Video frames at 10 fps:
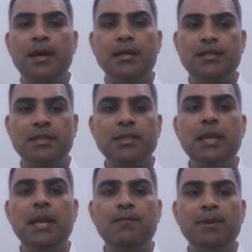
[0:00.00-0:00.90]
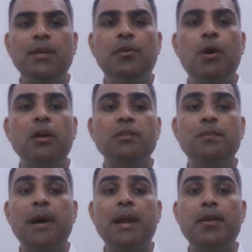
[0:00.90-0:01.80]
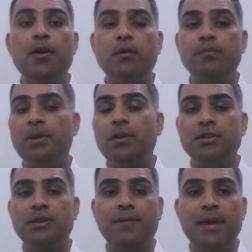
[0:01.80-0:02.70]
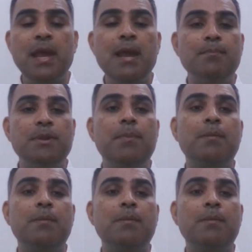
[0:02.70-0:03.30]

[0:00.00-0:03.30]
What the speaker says: CNV caused by, not because of AMD,